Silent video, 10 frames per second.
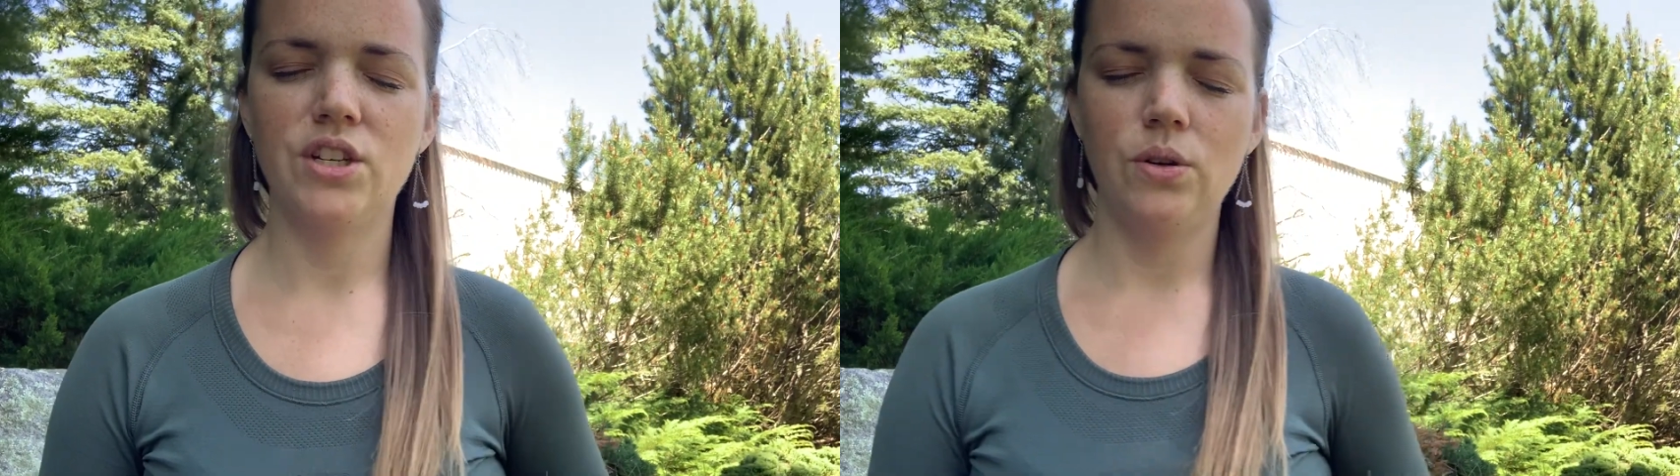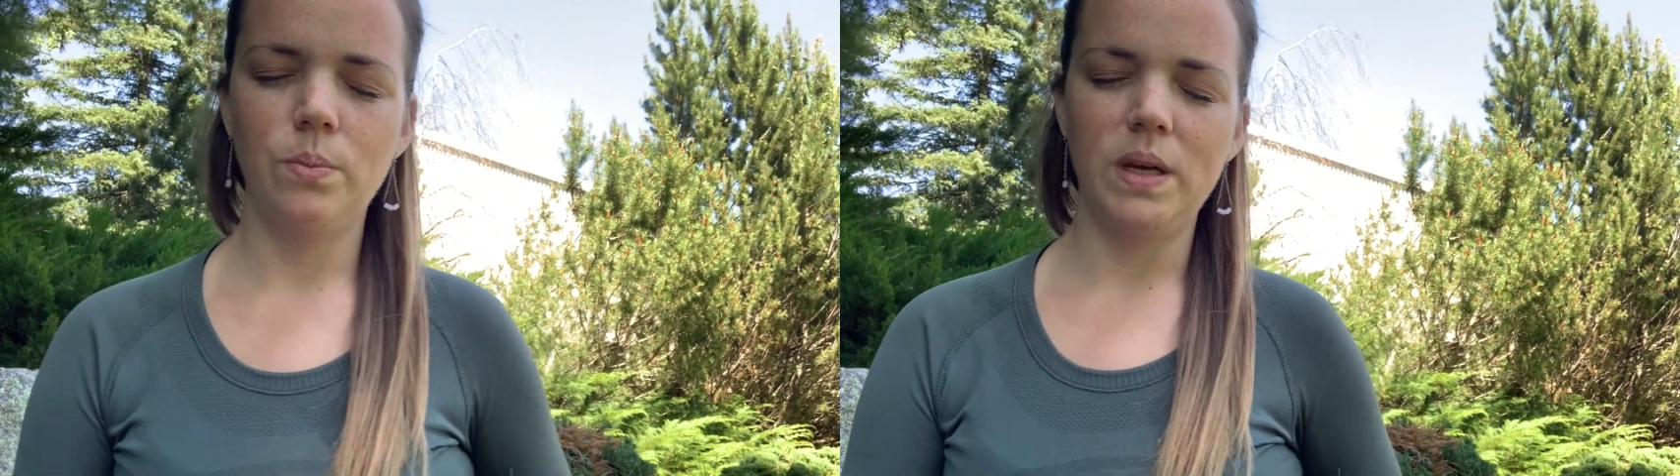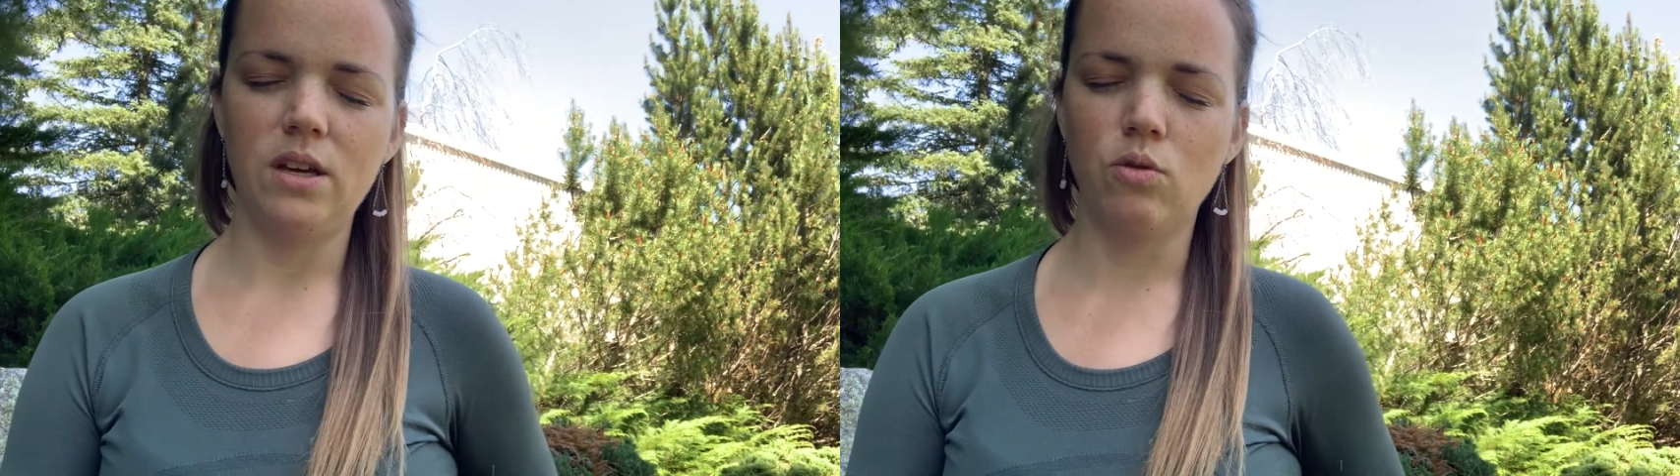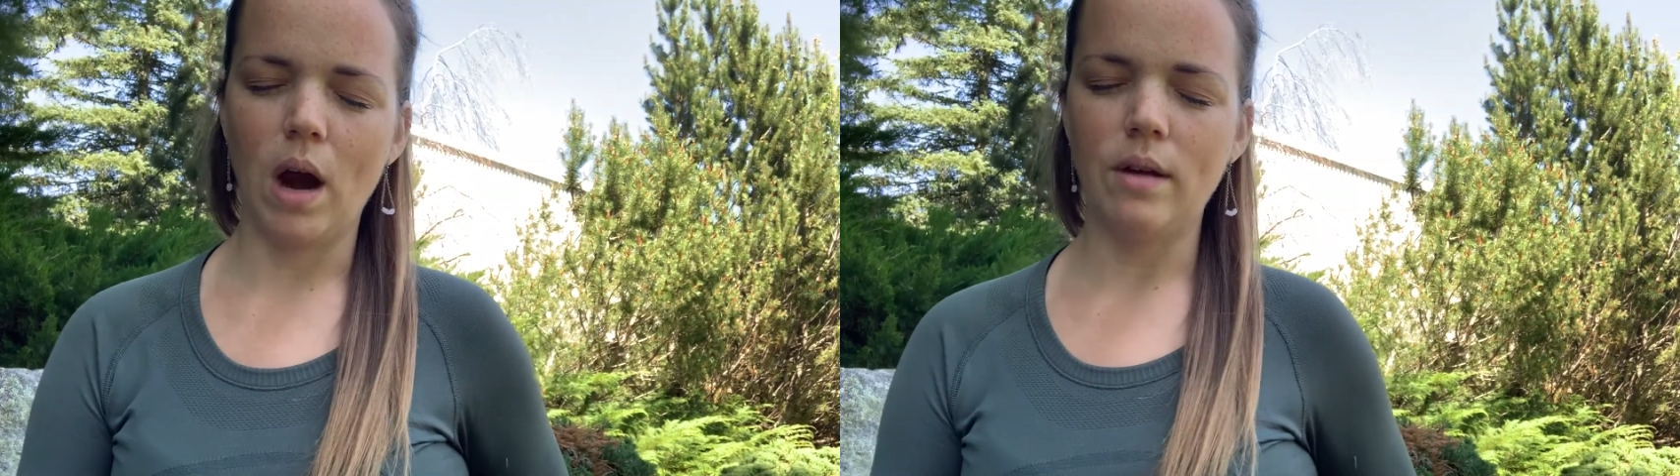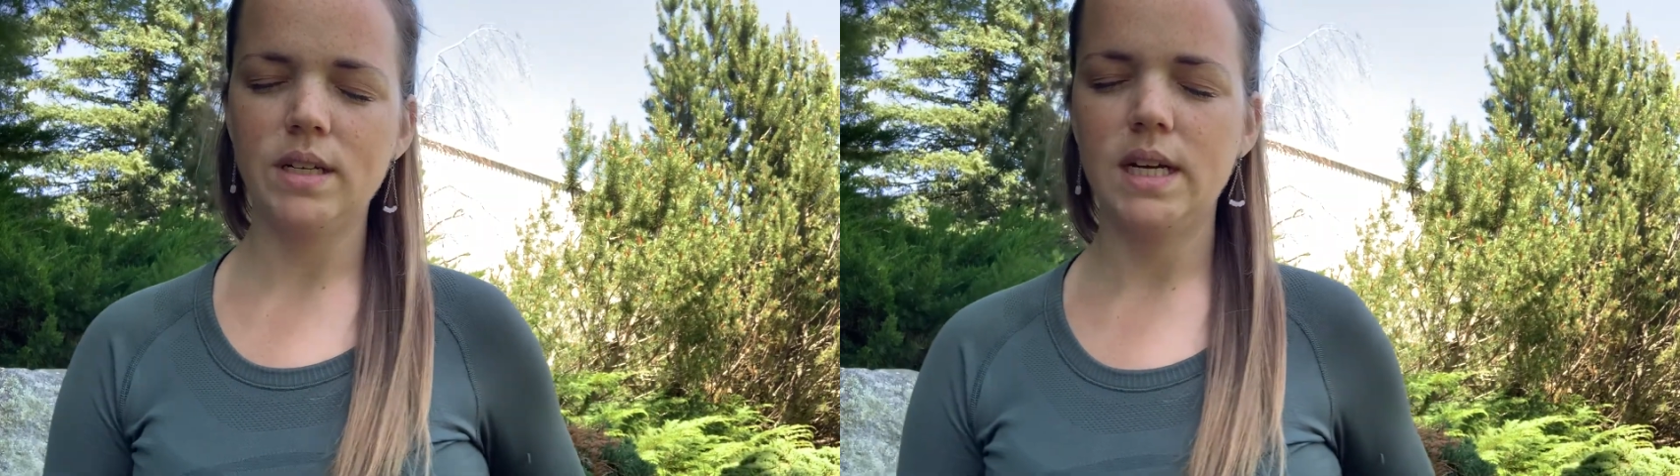to be
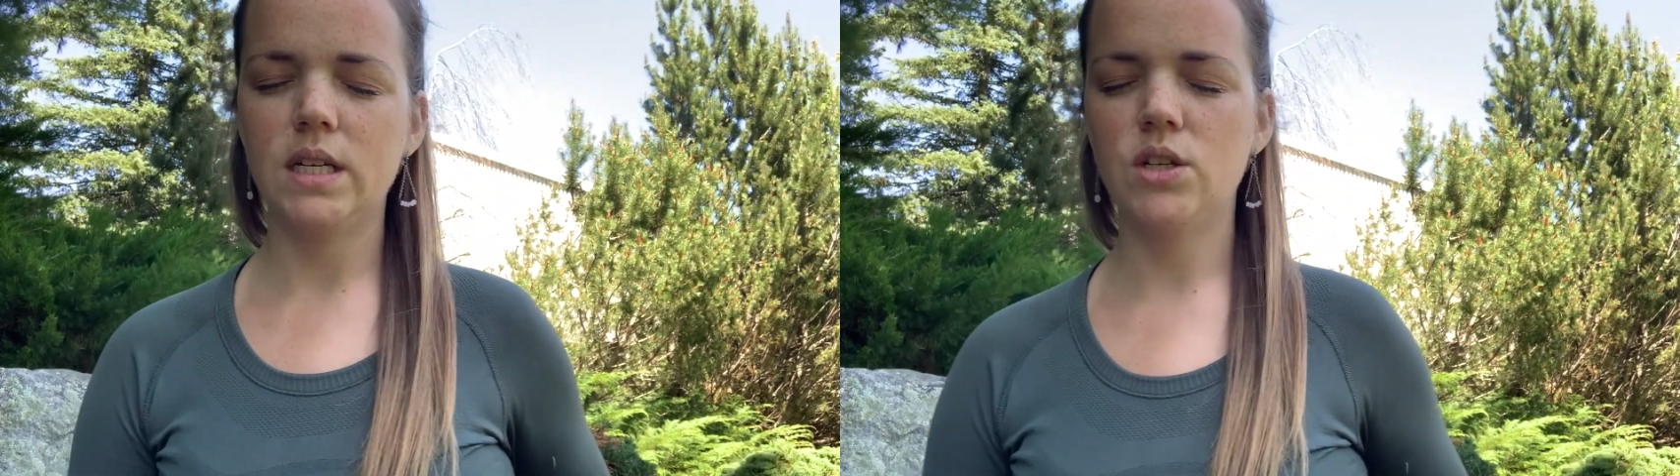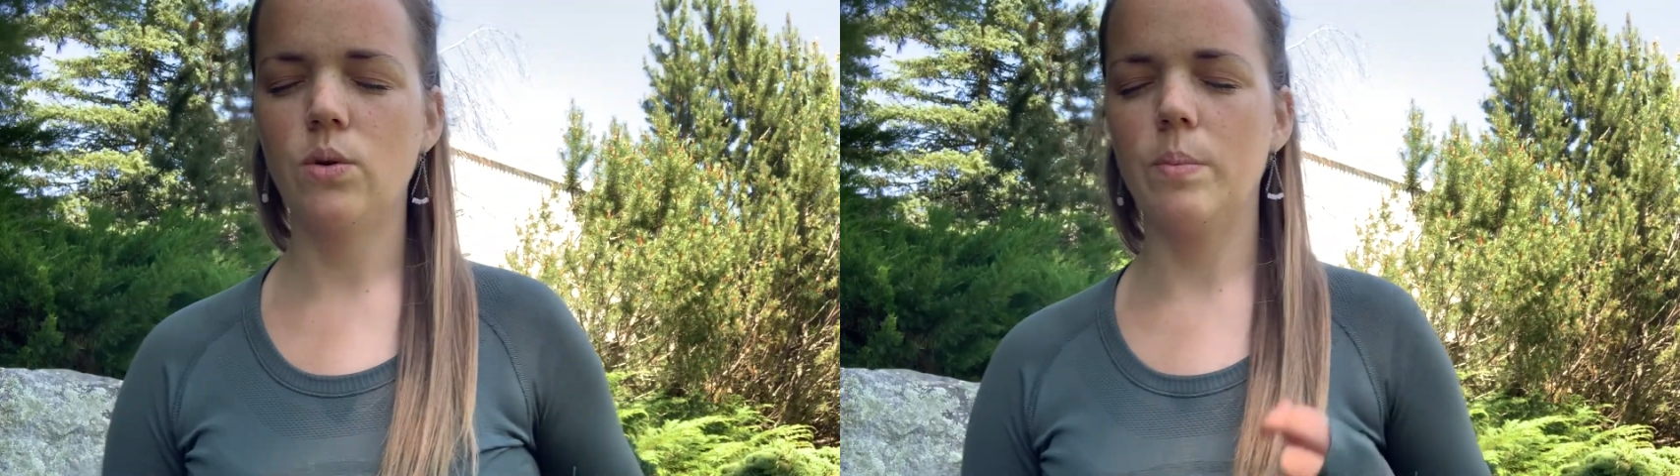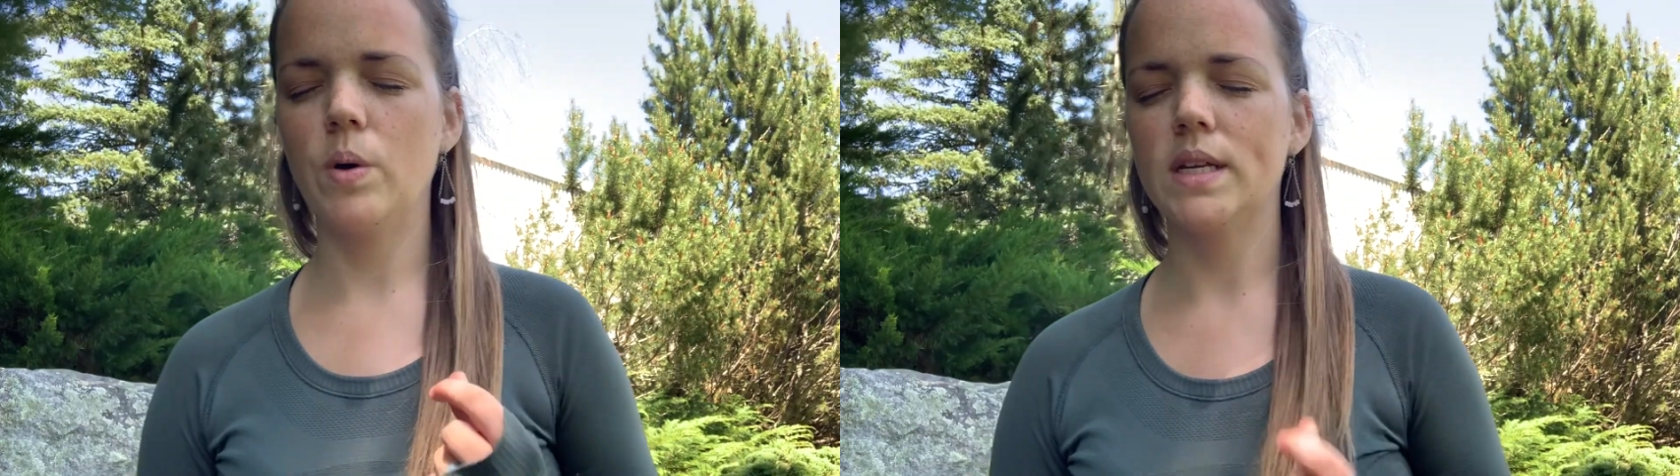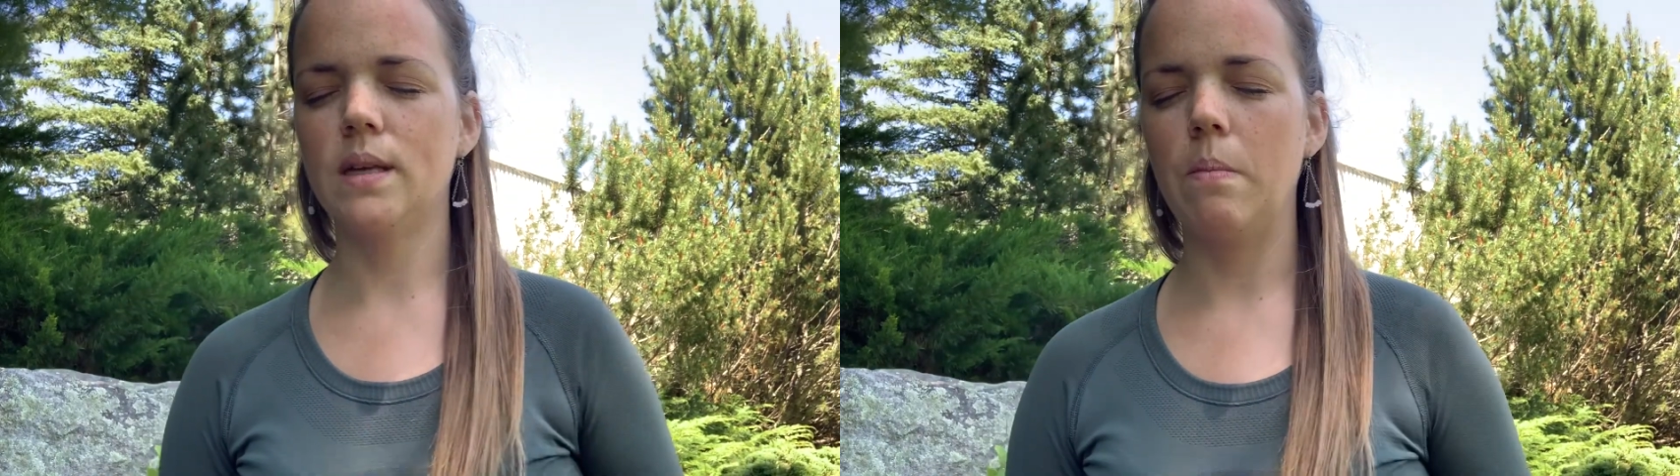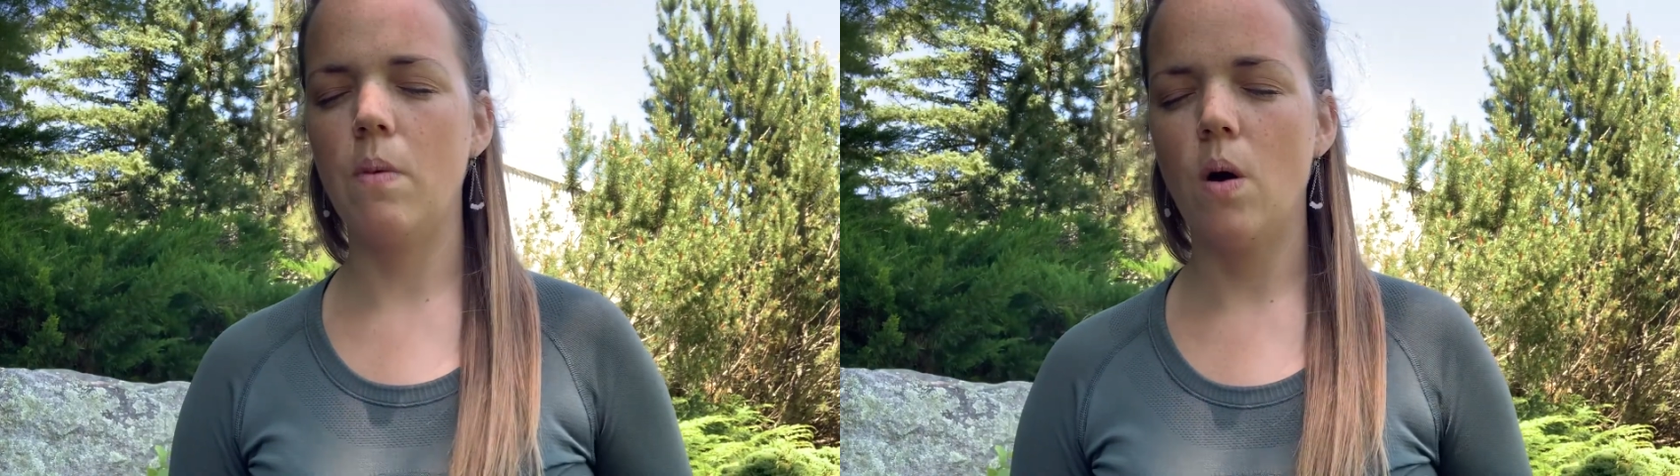grounding into our
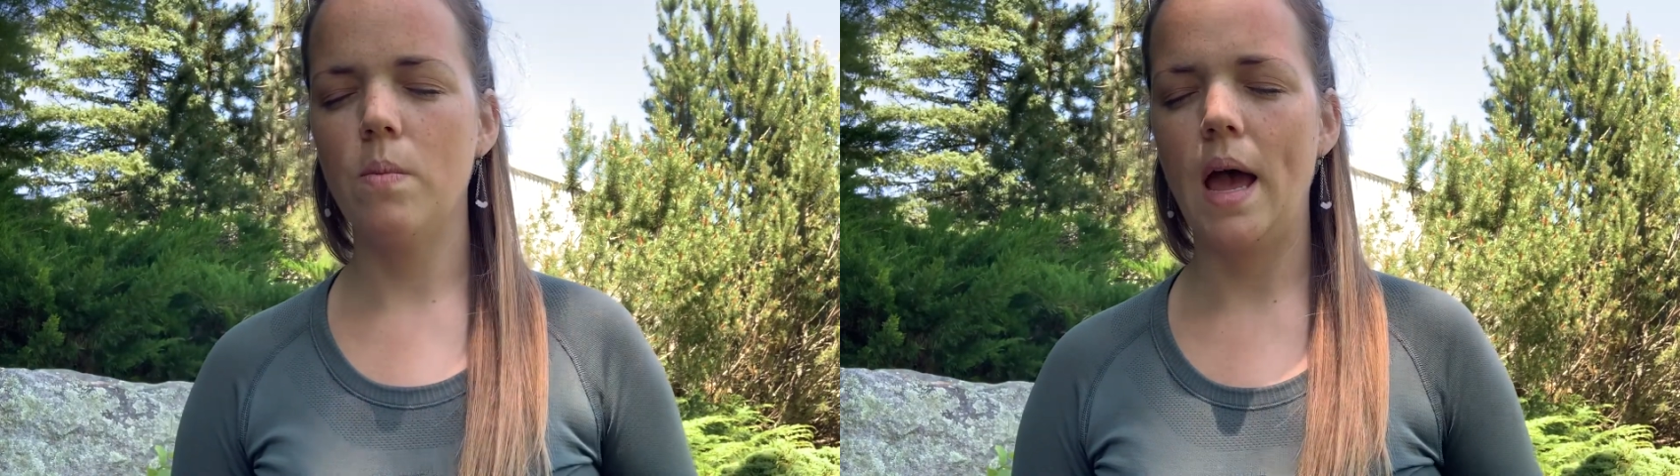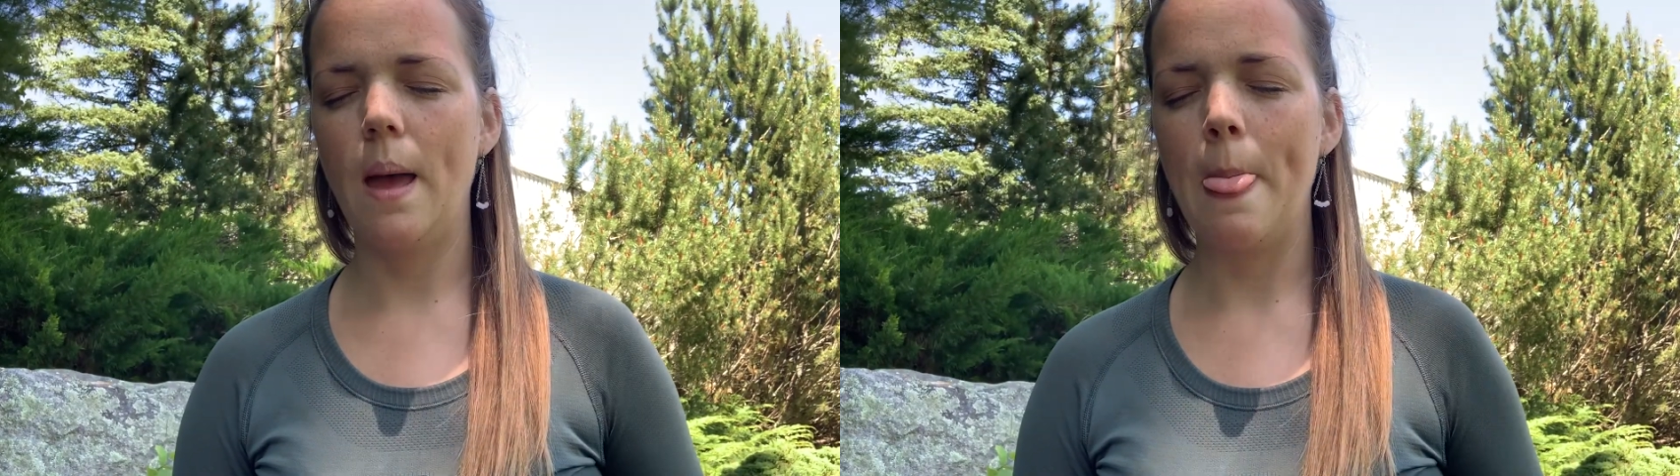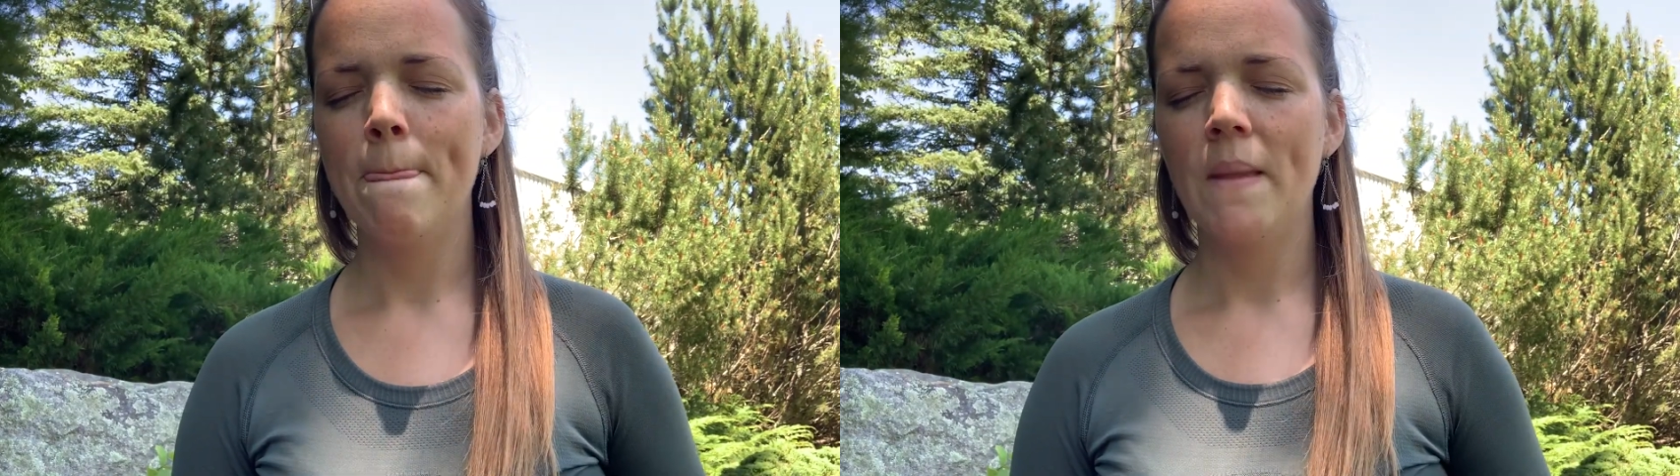present moment